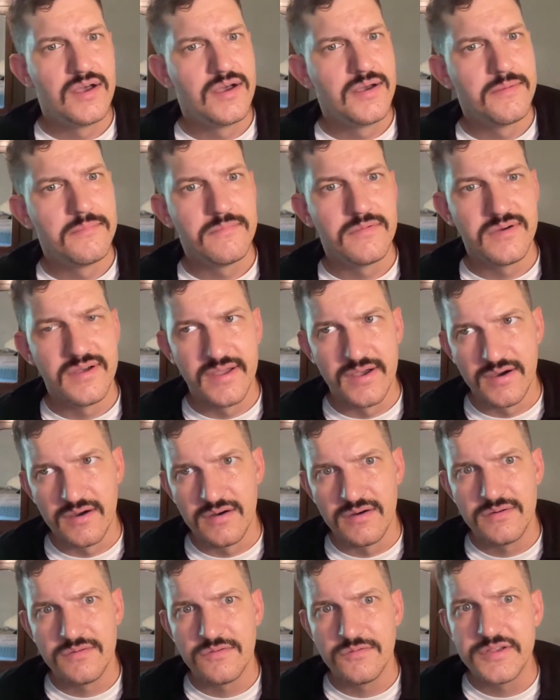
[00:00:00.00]

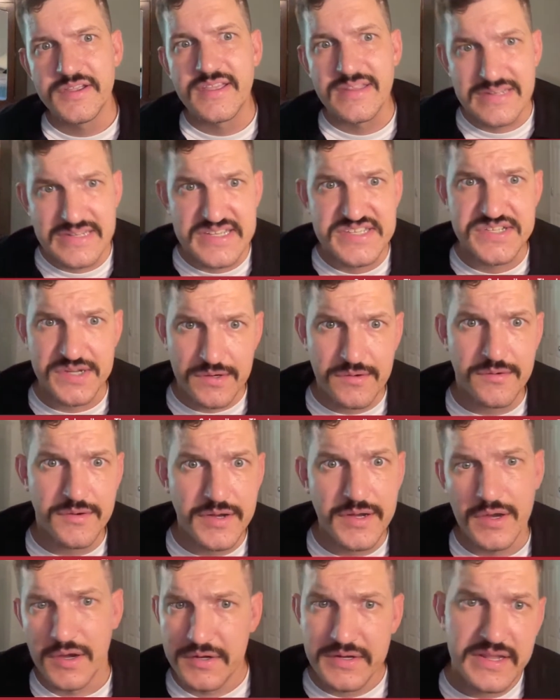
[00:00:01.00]
Well, we can
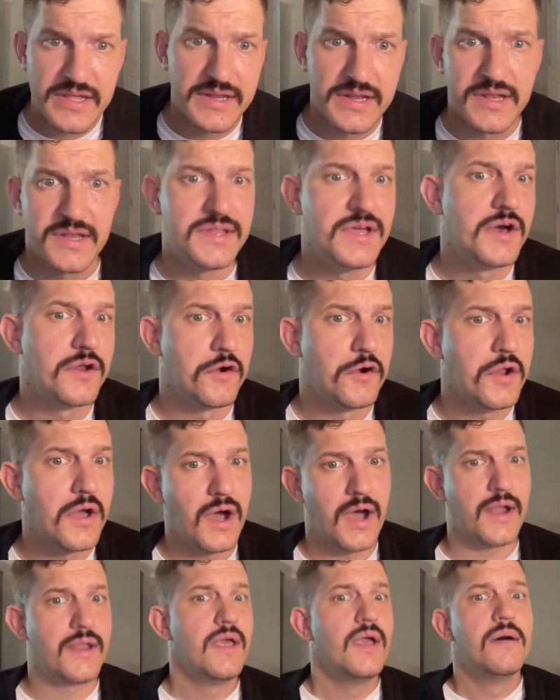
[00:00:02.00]
disagree on getting it done or
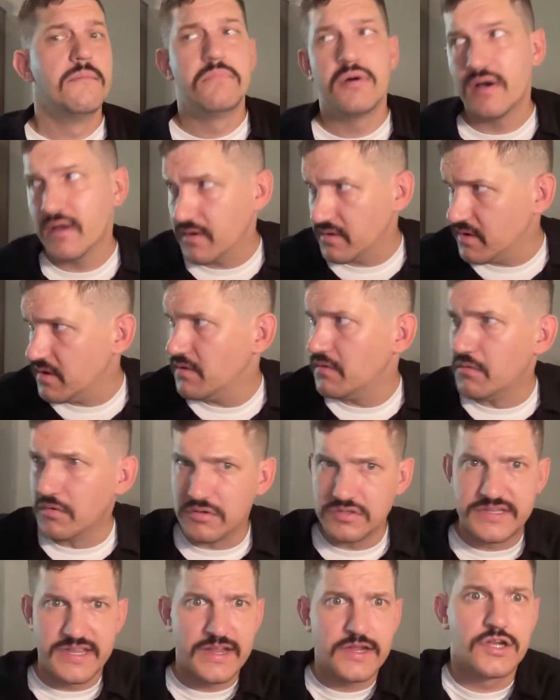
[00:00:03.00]
not, but
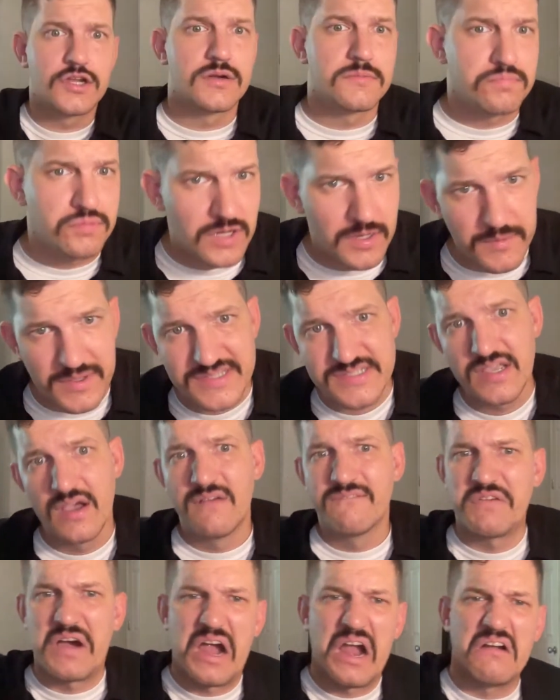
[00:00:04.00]
we'll take your premise.
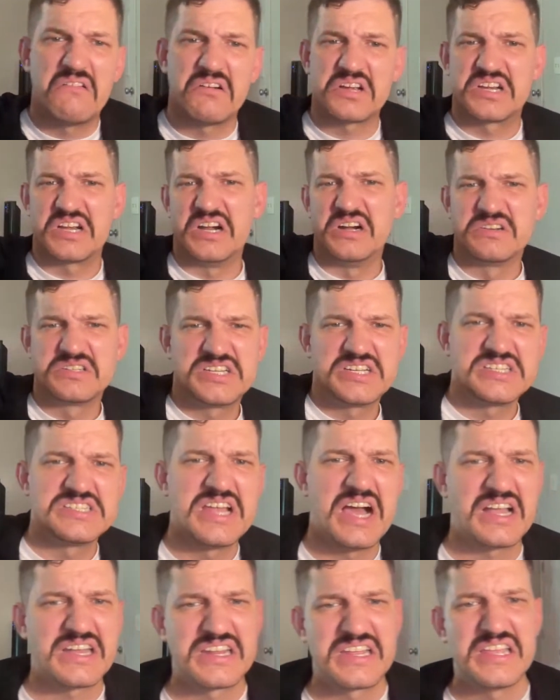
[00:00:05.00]
Fire a coach. He's
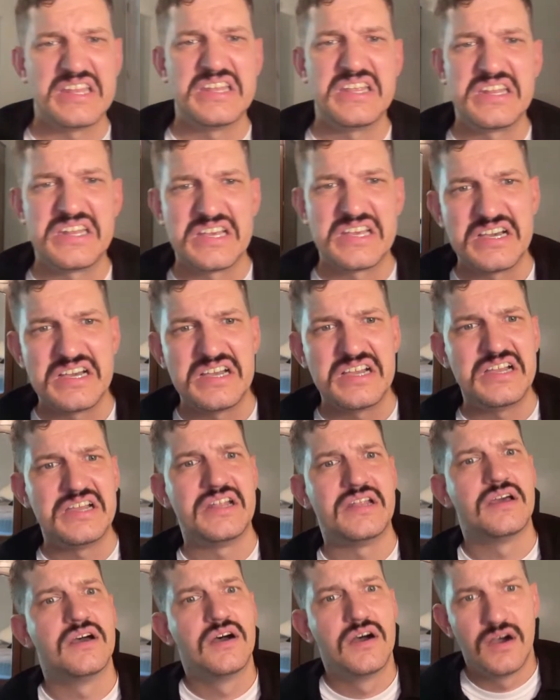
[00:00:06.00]
not getting it
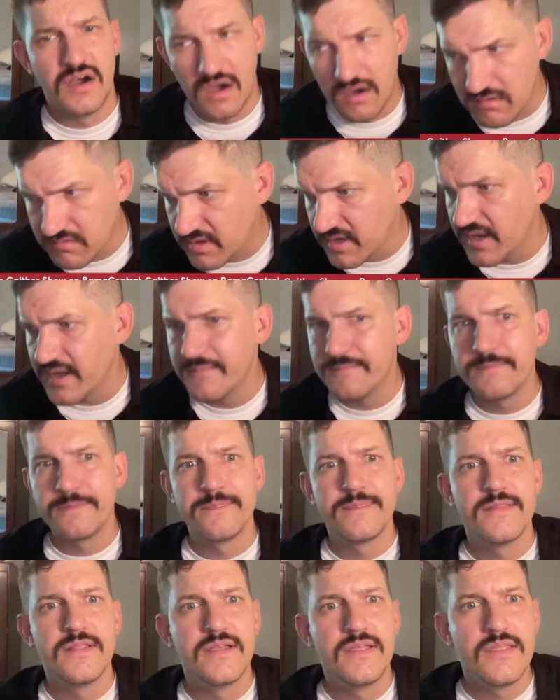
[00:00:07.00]
done. Okay.
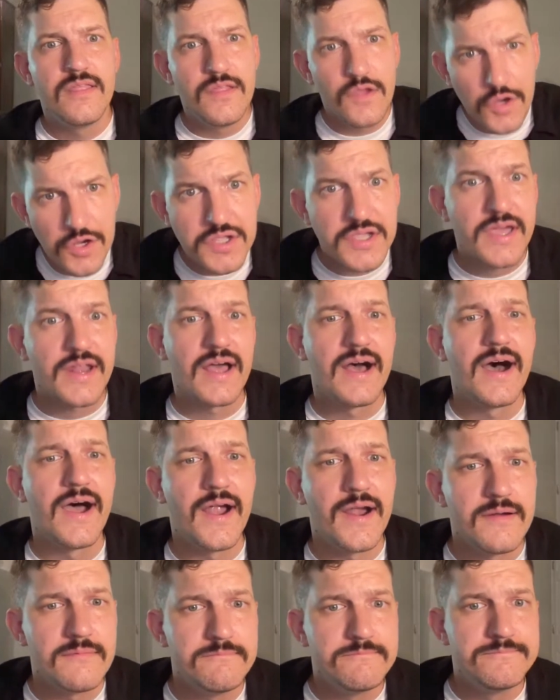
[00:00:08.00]
Who are you going to
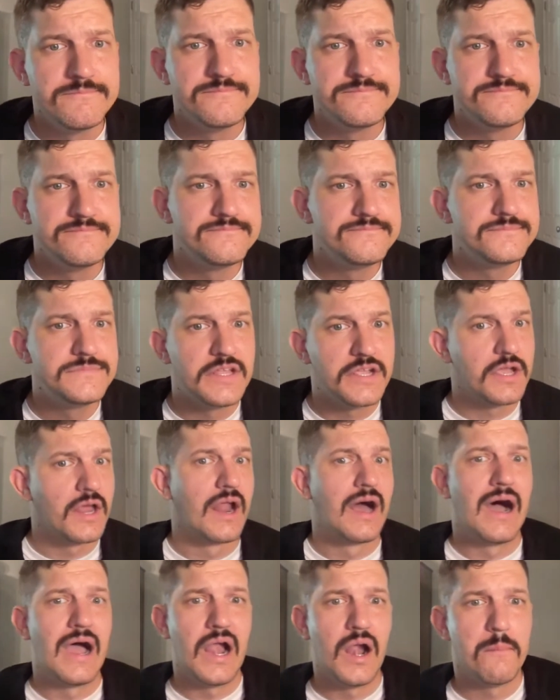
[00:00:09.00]
hire? You going
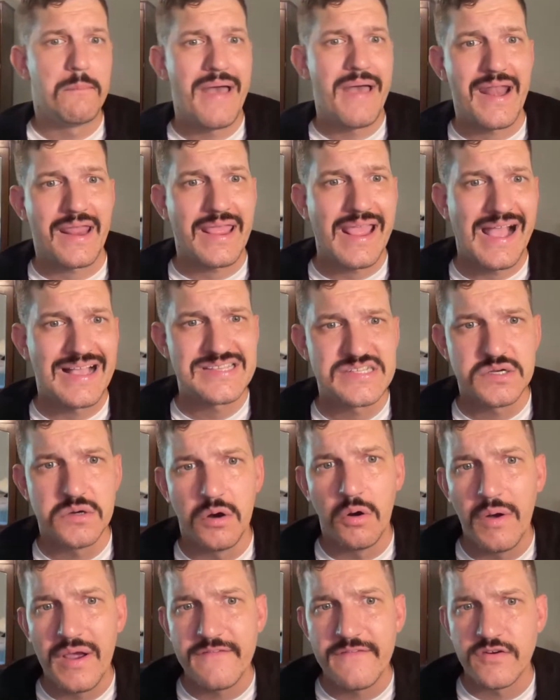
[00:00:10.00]
to hire Patty Gasso
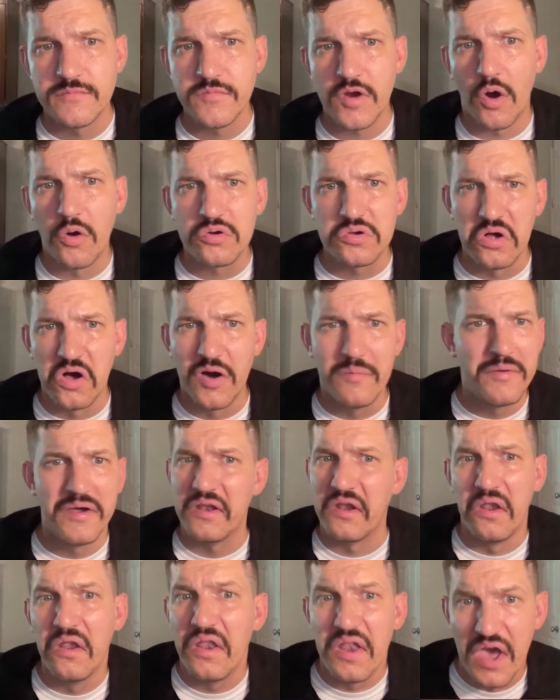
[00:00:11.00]
away from Oklahoma?
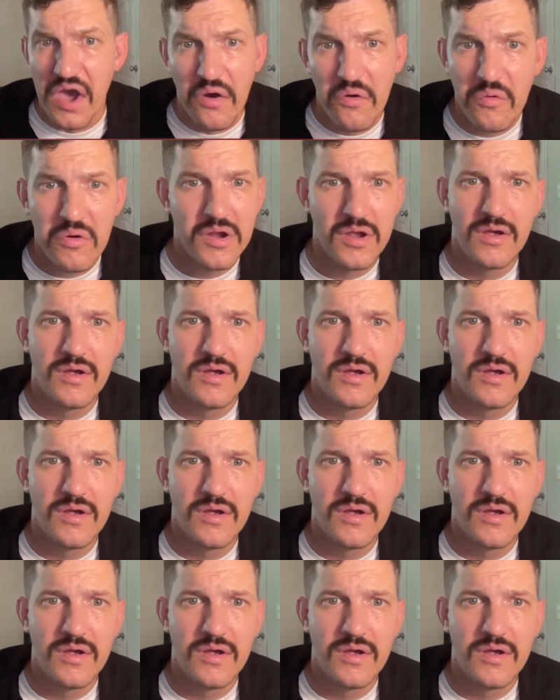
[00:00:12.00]
No.